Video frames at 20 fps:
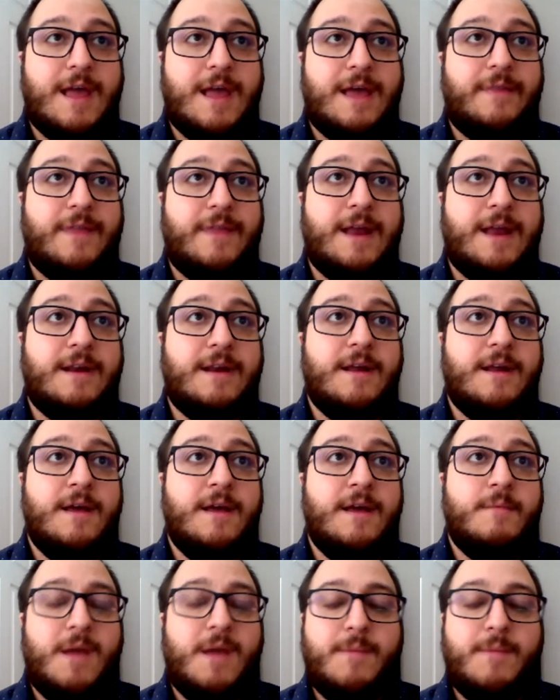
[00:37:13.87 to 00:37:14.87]
and then
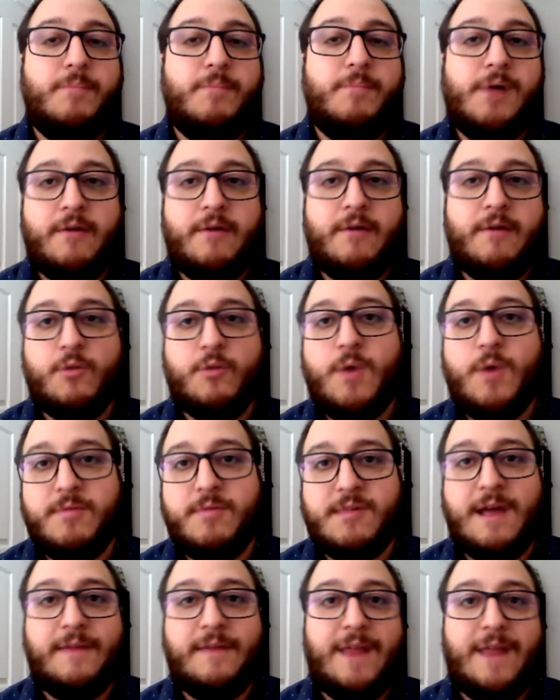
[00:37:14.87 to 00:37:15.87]
maybe browse a
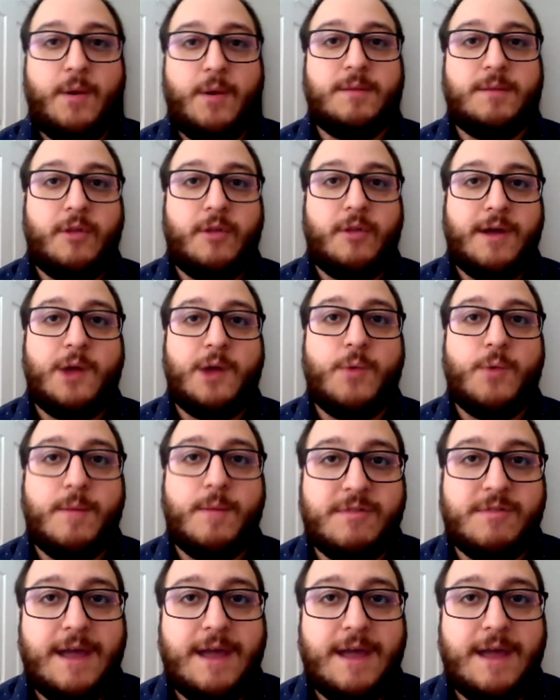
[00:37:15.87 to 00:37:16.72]
website that I want them to look at a mm-hmm.